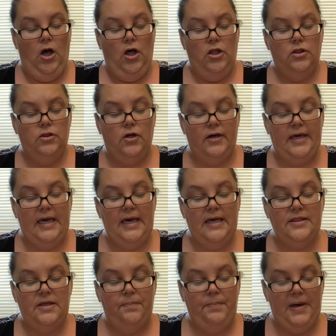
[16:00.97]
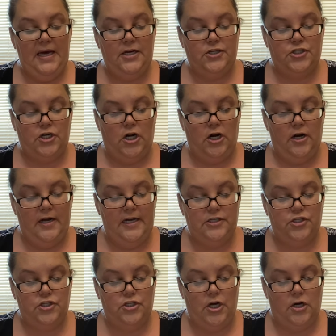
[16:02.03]
Looking at the picture,
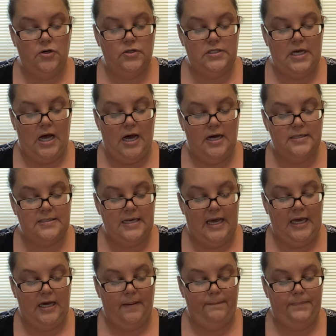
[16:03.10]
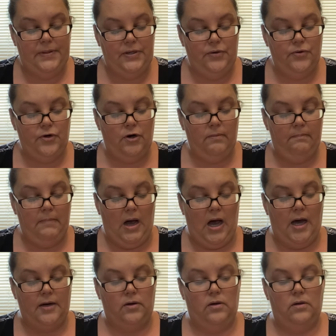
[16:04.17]
it shows us a computer
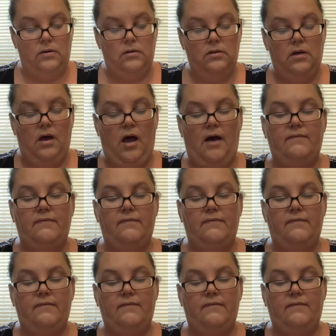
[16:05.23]
model of